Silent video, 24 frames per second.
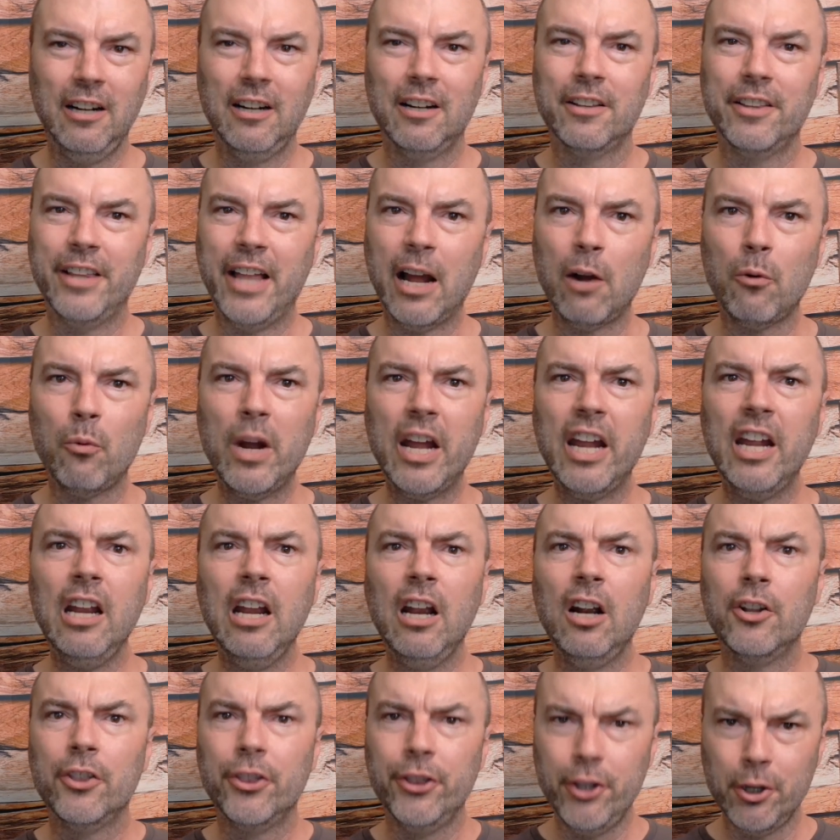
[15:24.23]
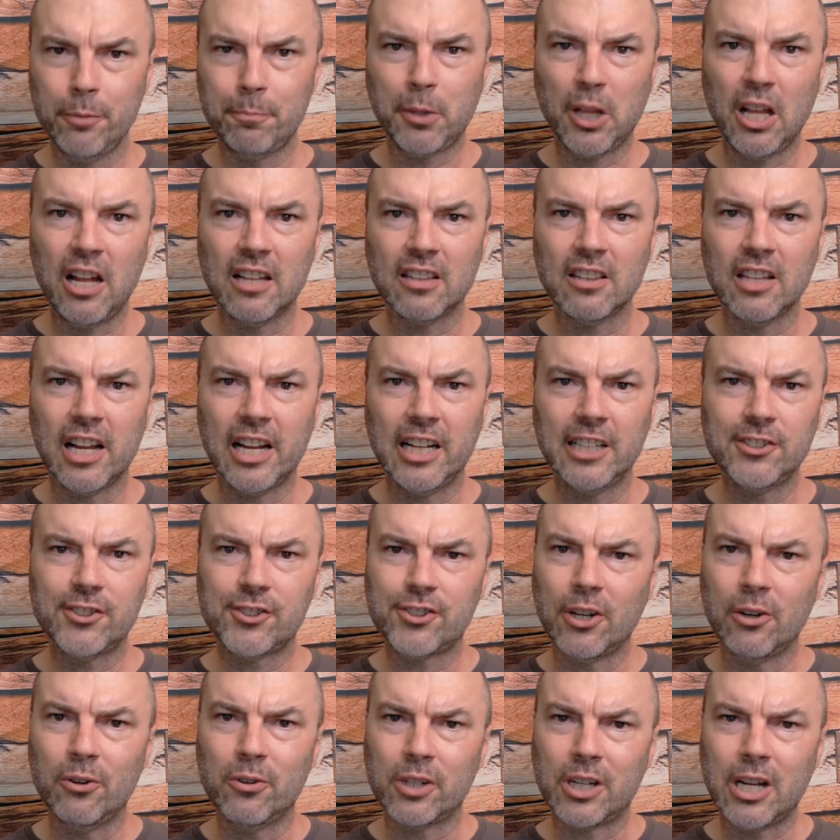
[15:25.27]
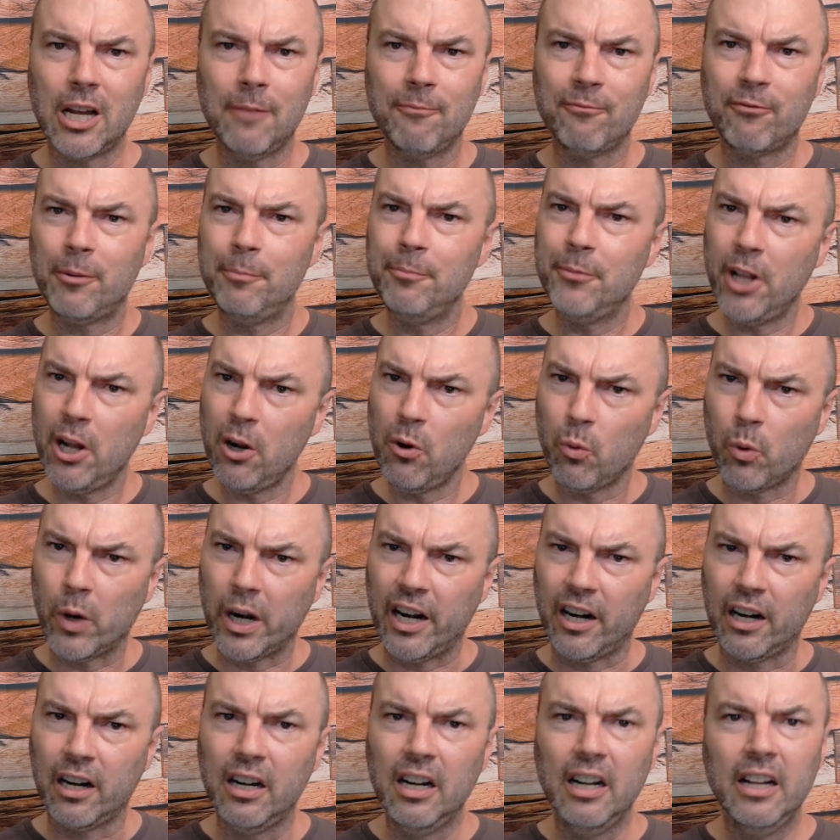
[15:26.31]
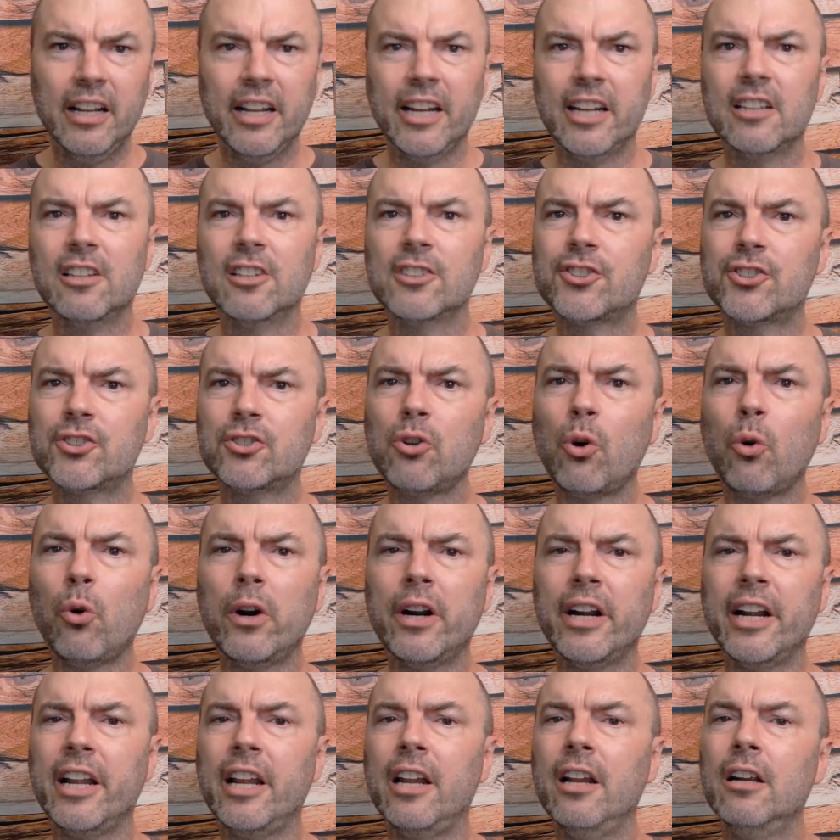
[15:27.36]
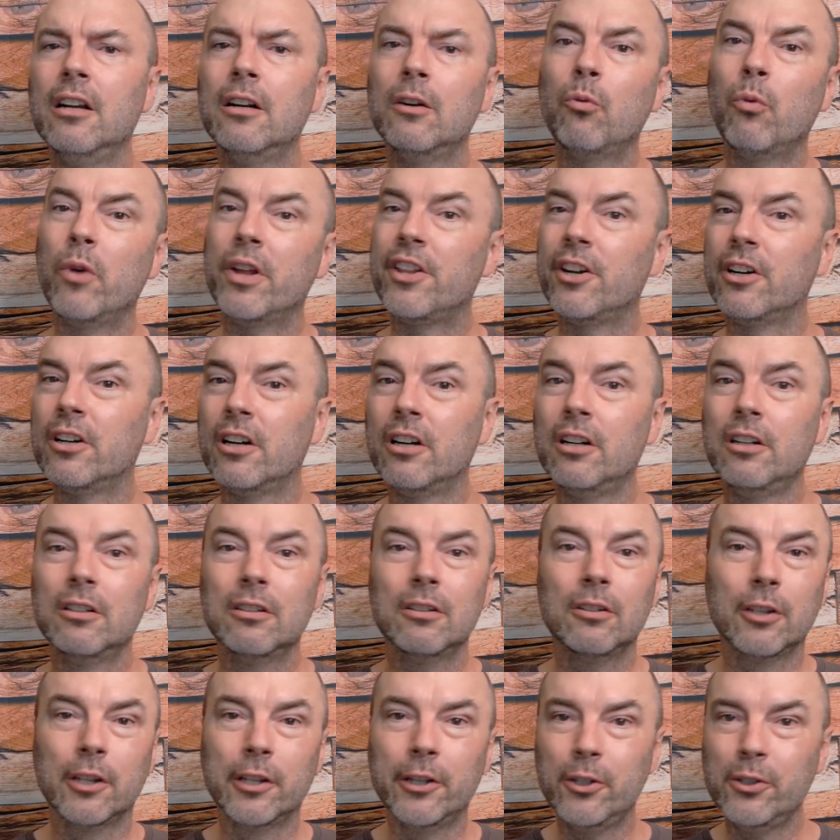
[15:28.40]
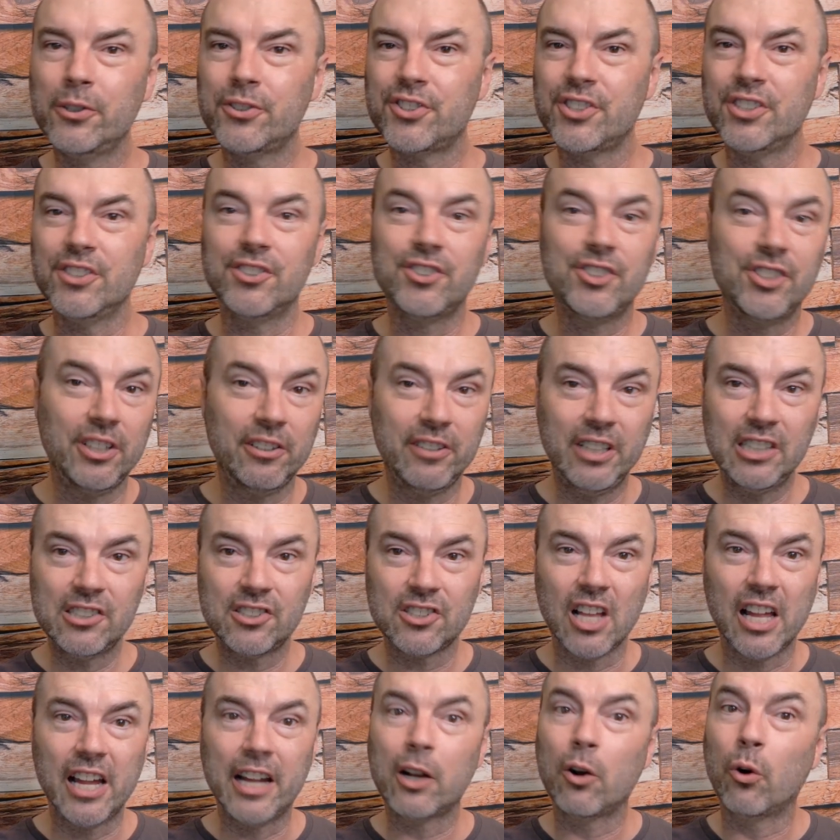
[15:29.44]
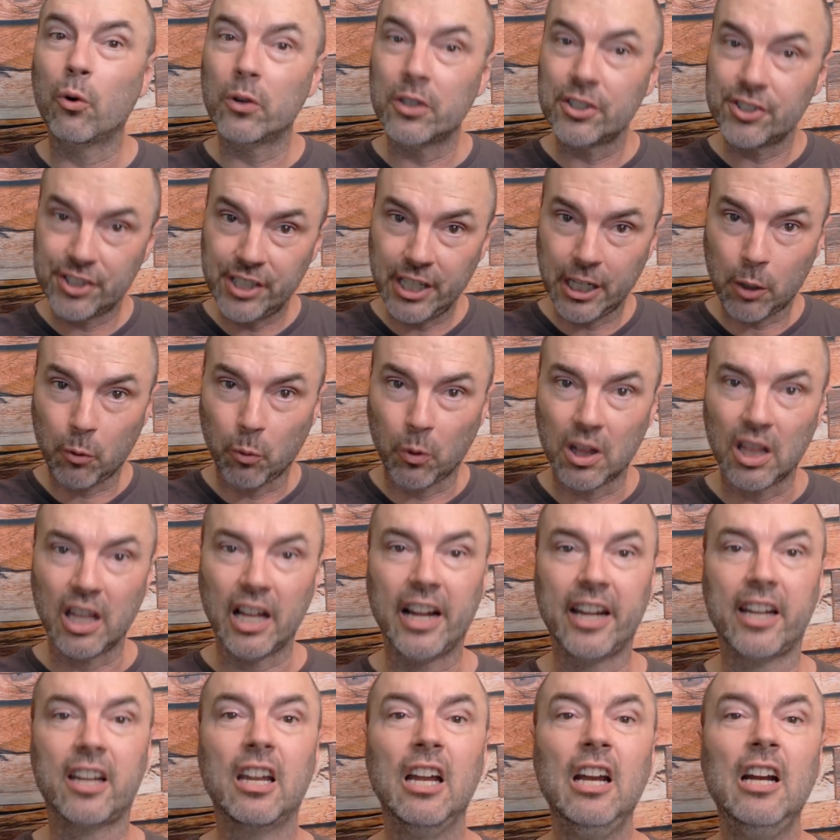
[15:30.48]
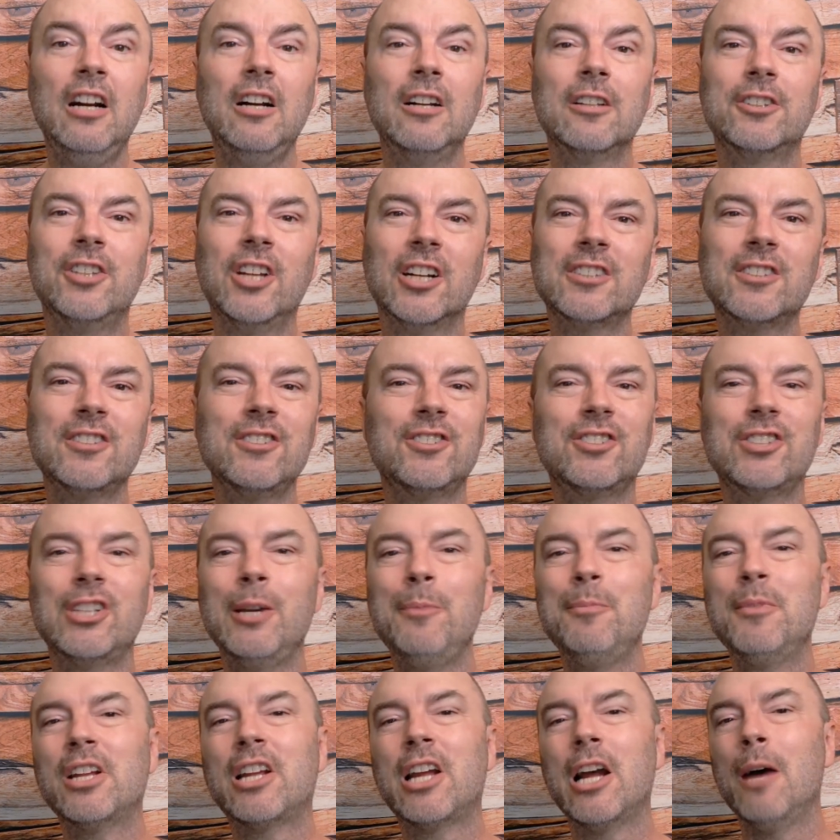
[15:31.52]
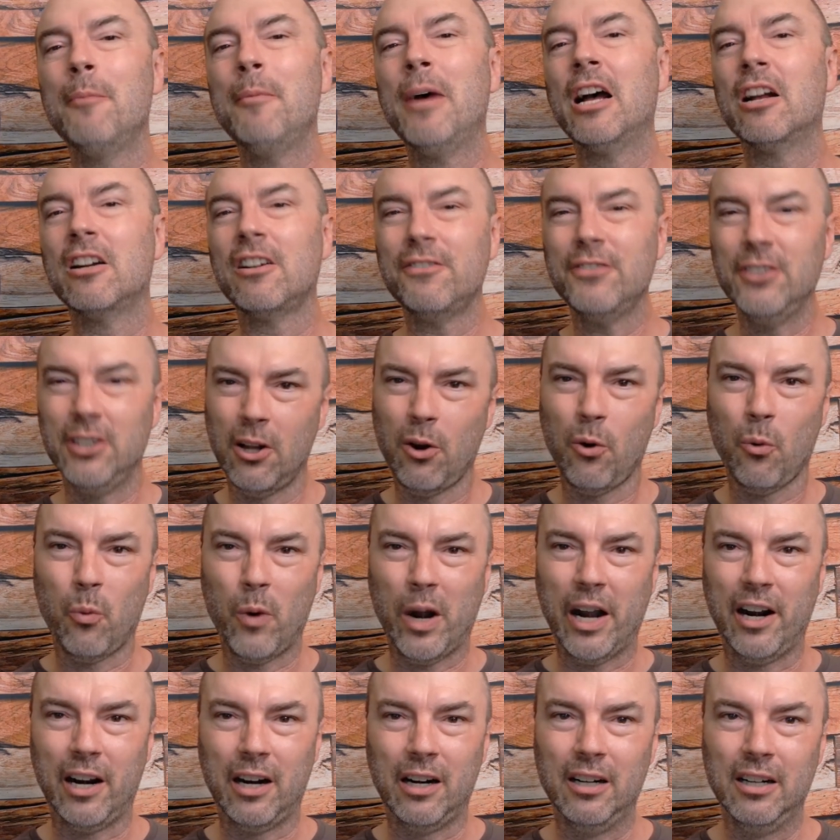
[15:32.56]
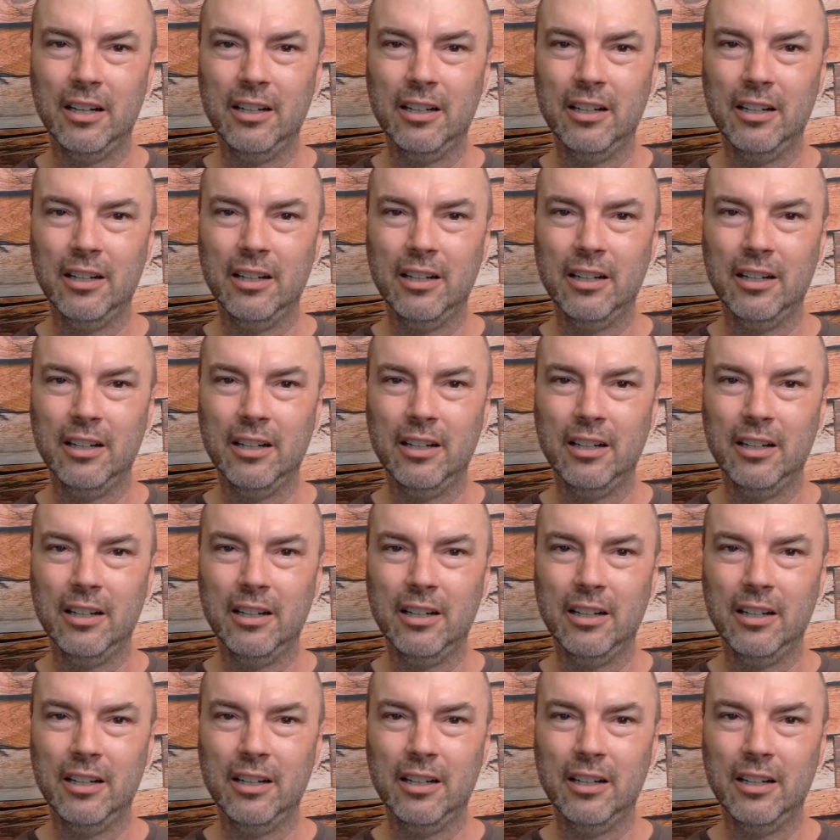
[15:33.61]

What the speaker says: That way, new plot lines don't come from nowhere, and the story, whether loose and series-like or sequel-like, doesn't seem to come out of nowhere.